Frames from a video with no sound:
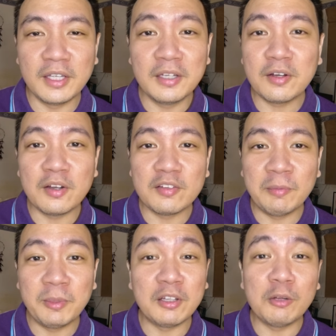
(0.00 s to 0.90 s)
In
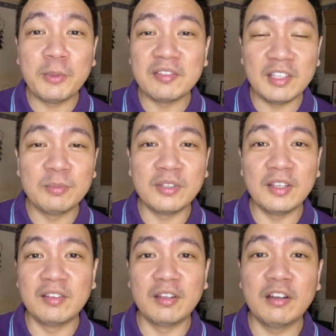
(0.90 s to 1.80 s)
concept, it always seems
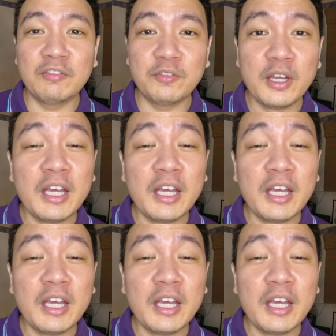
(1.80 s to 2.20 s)
easy enough.